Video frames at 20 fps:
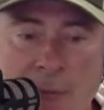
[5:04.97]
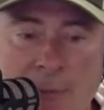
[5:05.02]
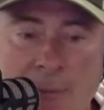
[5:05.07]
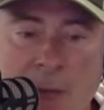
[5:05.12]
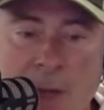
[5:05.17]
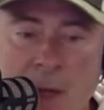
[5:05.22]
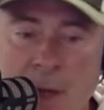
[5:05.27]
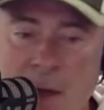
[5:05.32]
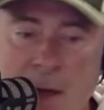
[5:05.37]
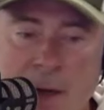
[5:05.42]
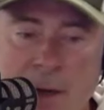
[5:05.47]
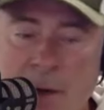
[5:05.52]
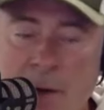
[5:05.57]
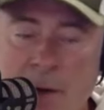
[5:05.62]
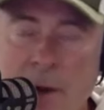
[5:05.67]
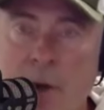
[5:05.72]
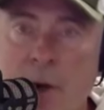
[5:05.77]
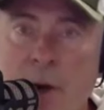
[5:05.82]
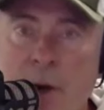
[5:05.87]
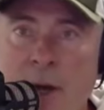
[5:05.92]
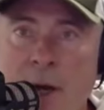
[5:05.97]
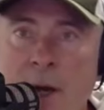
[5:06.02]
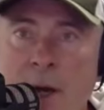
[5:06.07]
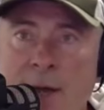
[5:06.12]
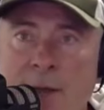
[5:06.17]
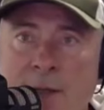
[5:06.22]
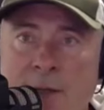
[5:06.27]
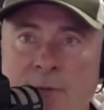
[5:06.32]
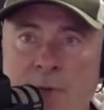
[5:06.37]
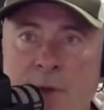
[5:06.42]
there. They're a great
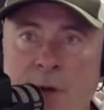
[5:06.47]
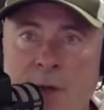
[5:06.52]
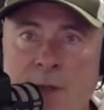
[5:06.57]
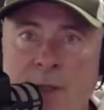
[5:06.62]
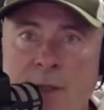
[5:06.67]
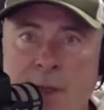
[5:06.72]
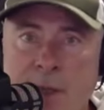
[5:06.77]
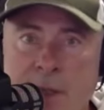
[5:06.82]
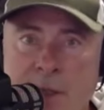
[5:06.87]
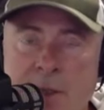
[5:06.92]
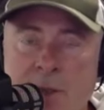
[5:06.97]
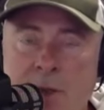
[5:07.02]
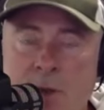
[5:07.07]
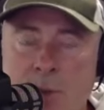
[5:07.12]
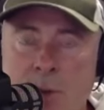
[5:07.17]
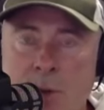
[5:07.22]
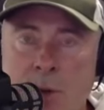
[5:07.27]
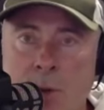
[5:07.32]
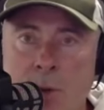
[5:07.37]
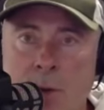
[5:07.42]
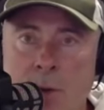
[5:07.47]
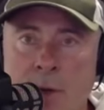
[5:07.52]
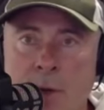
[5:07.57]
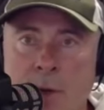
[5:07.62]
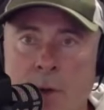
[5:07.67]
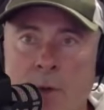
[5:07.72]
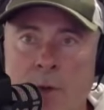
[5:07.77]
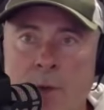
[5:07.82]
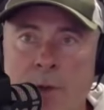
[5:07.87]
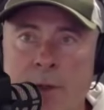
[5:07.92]
class of racing, and it's super cool that
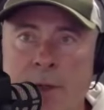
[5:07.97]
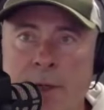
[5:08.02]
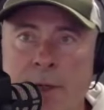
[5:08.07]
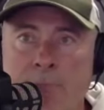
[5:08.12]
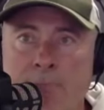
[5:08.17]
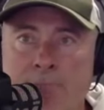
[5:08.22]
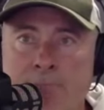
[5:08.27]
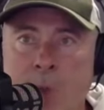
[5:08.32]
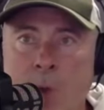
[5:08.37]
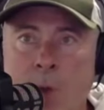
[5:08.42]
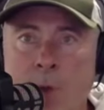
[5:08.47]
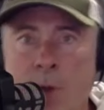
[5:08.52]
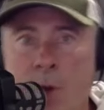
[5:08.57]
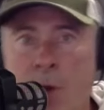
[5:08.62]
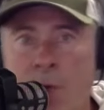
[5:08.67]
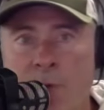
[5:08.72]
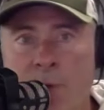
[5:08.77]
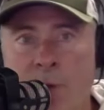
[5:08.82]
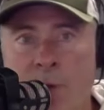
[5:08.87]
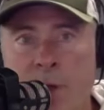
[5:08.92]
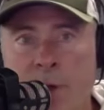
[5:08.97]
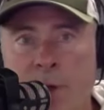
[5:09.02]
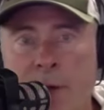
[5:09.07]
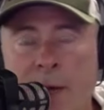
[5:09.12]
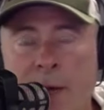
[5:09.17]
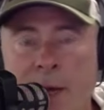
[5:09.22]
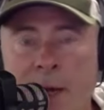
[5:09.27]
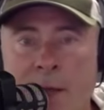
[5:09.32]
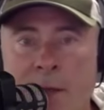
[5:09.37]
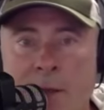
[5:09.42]
they're on the offering there in
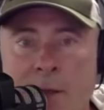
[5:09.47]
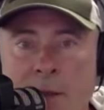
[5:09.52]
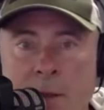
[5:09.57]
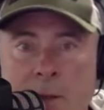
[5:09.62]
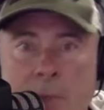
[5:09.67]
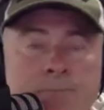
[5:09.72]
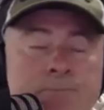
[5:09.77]
Adelaide